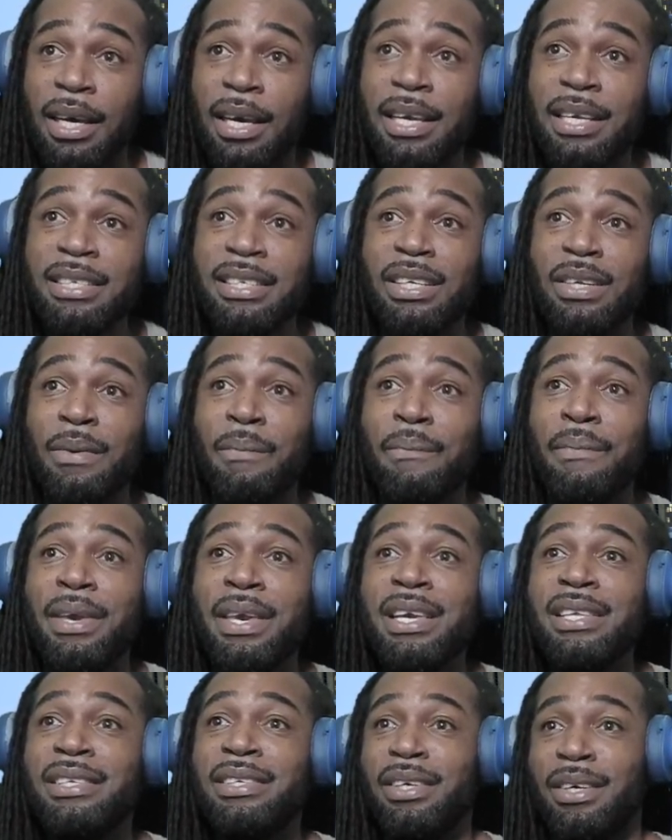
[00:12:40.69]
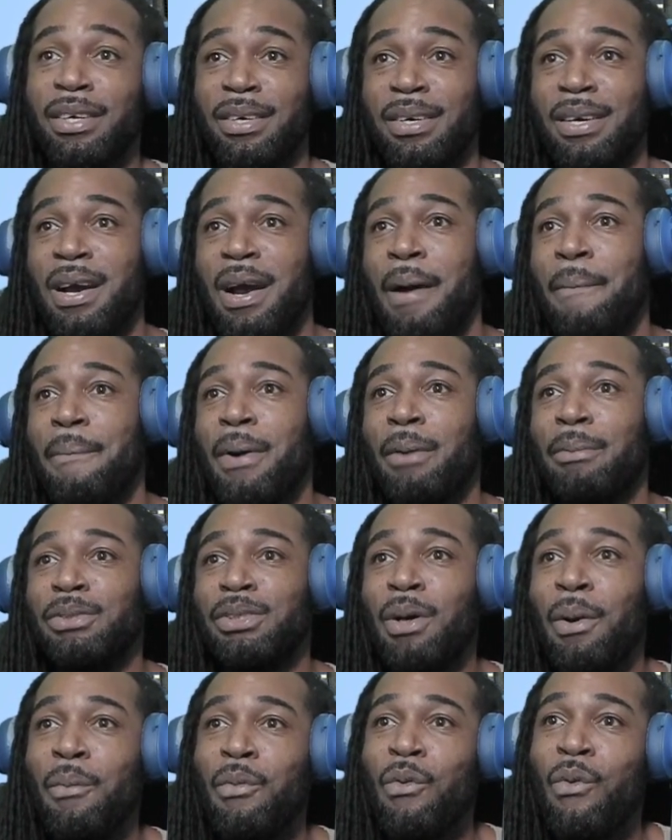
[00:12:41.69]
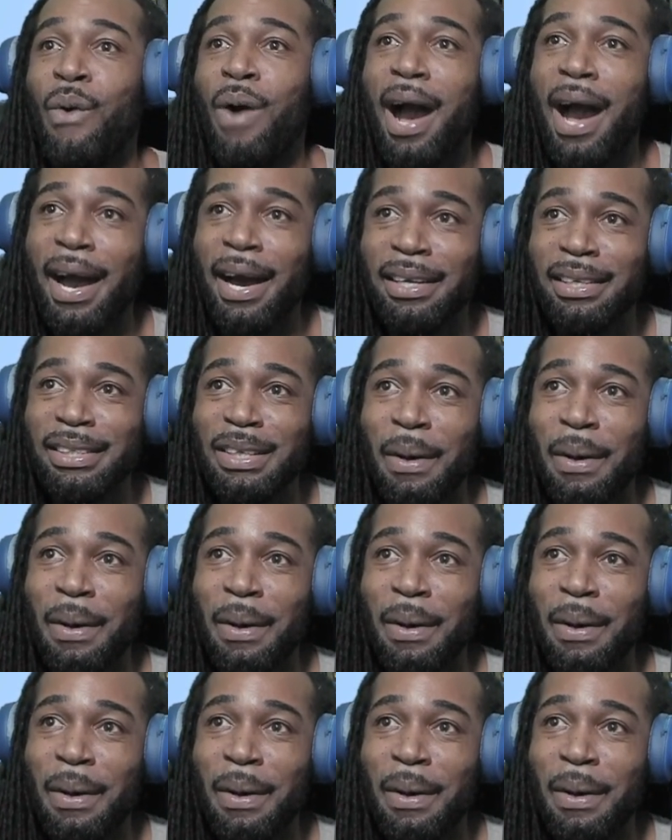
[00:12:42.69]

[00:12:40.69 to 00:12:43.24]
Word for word: He said a meter pops up while